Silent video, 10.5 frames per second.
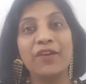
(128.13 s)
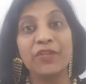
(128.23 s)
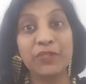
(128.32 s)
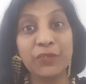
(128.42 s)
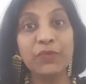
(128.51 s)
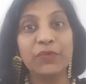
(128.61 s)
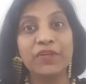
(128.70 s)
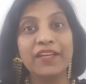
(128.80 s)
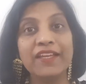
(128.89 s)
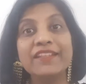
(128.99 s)
you
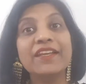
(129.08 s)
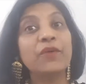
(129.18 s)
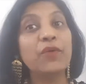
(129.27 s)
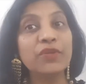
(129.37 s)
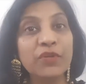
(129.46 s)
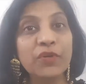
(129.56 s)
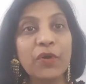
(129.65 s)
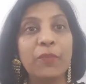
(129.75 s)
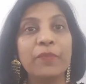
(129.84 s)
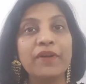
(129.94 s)
in their own
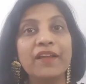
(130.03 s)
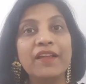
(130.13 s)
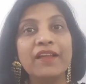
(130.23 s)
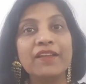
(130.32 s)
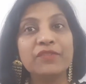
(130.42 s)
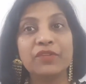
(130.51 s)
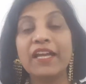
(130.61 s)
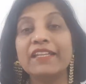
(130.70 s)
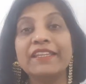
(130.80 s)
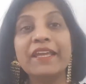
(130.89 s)
group so
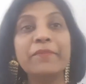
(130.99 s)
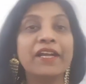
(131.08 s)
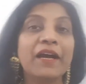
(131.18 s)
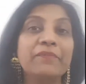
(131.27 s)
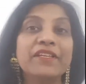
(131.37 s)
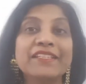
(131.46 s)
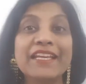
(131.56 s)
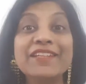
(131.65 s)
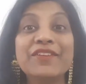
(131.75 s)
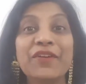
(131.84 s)
that they become the
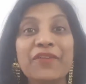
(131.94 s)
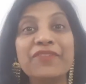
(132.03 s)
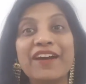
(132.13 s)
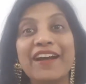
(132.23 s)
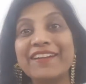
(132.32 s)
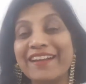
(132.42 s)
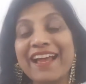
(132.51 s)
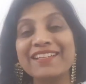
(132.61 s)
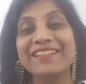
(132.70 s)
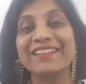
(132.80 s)
center of
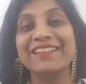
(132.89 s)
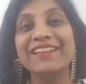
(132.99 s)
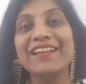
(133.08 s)
attraction.